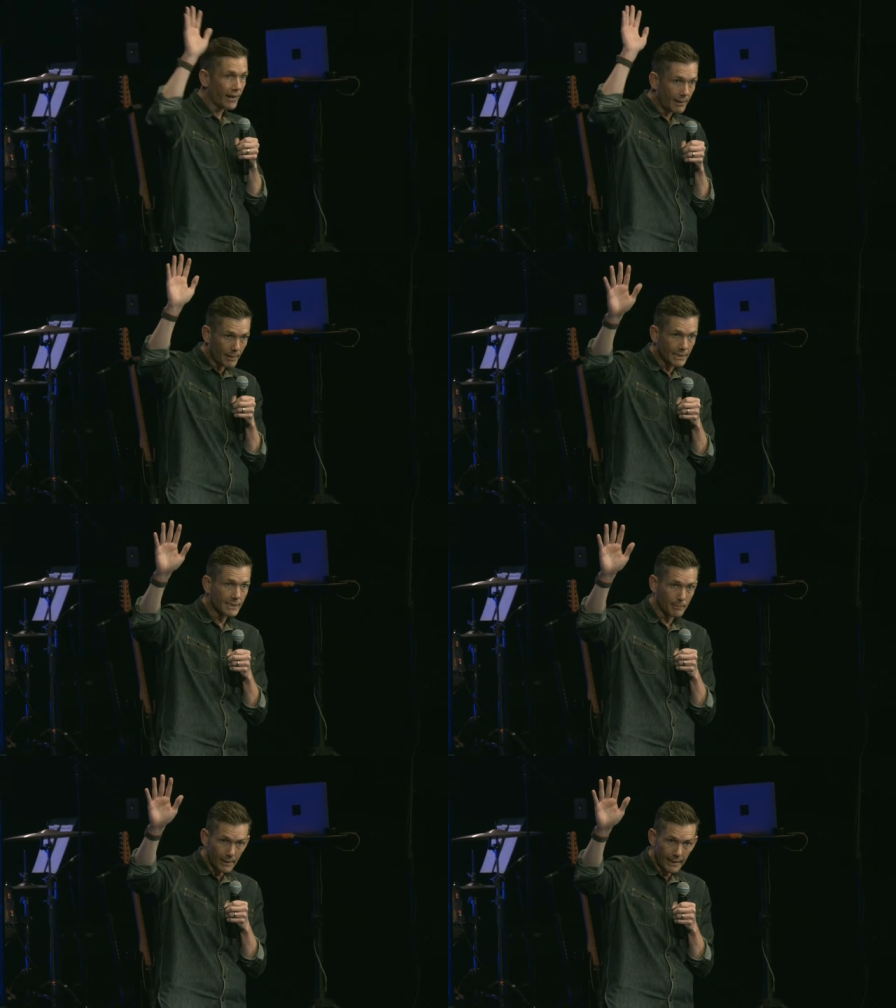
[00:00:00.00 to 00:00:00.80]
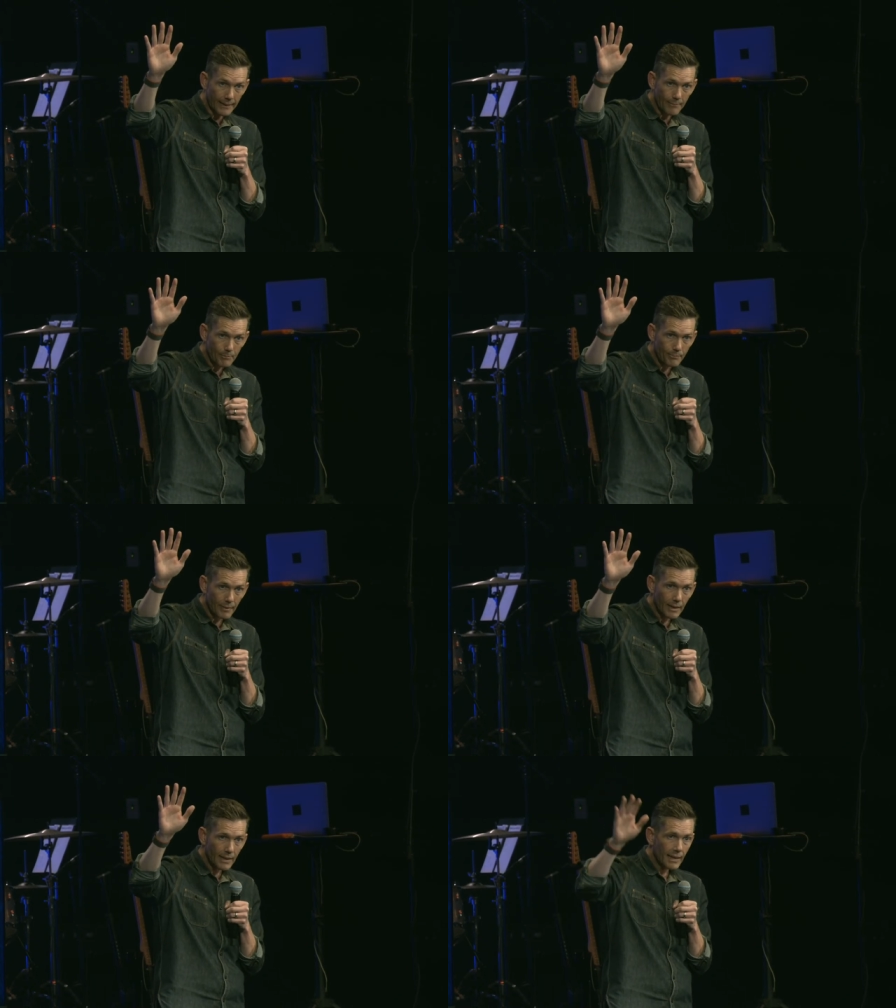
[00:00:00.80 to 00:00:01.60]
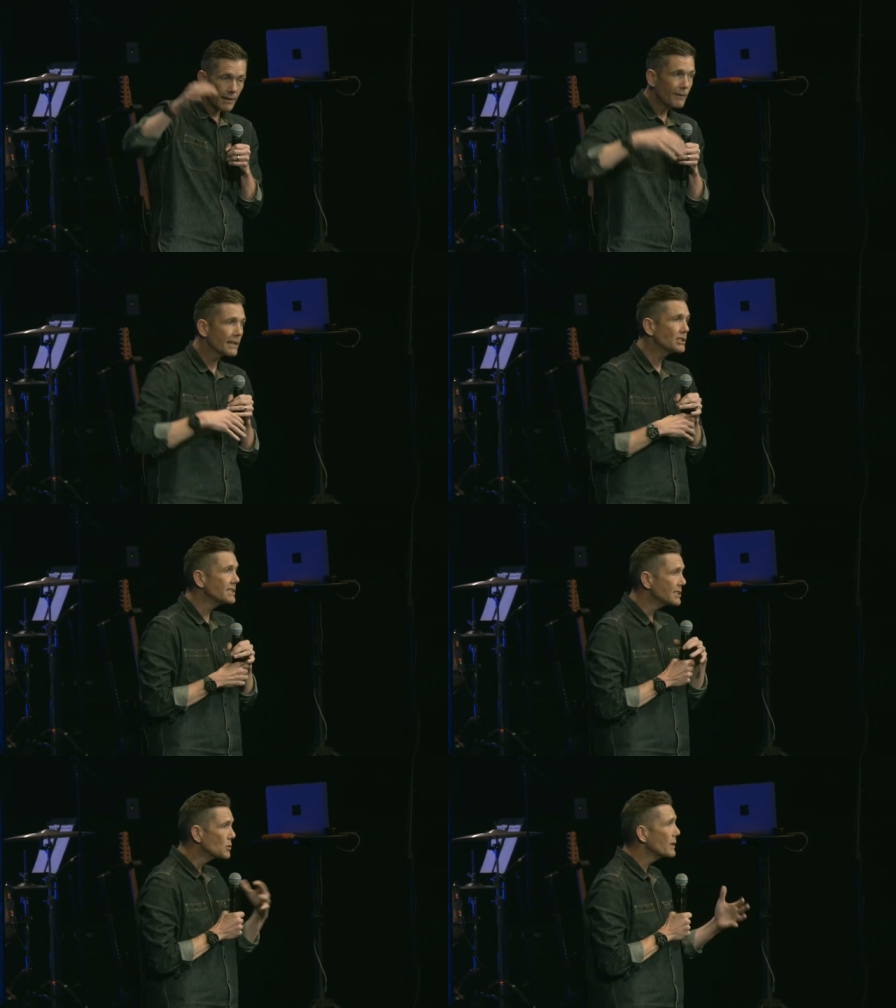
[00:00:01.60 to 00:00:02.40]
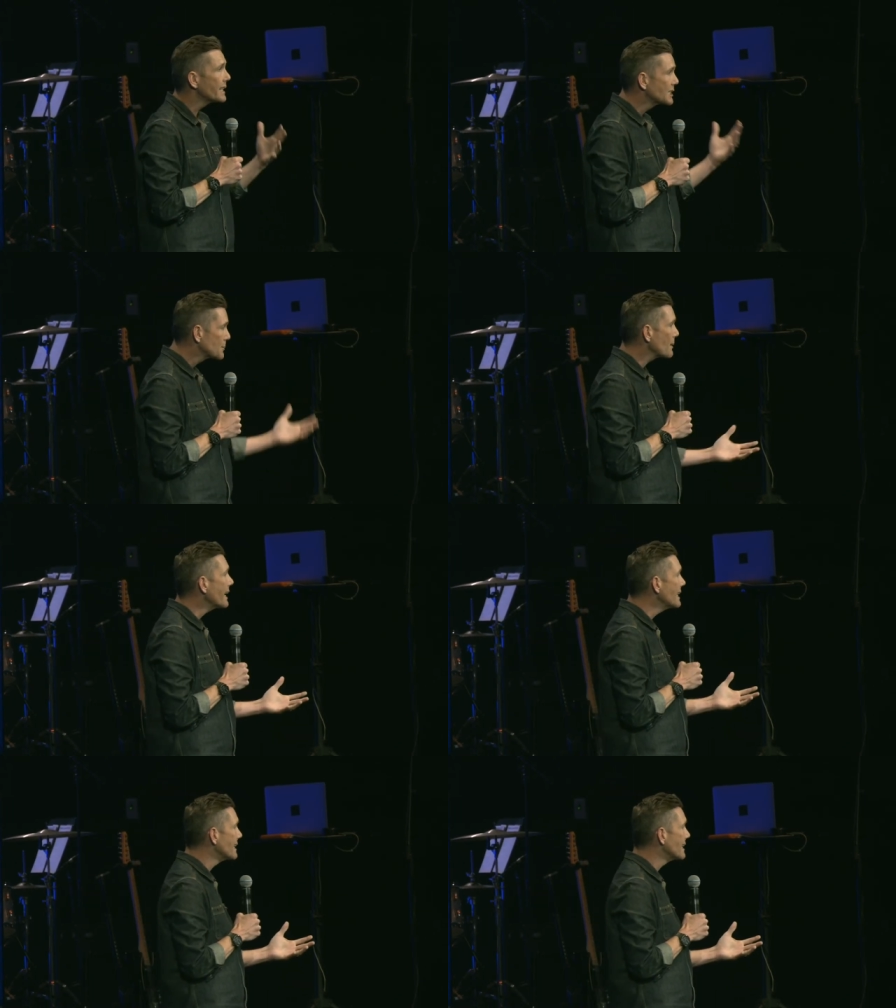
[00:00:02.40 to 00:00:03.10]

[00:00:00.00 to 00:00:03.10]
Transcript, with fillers: Amen, somebody. In fact, Jesus would explain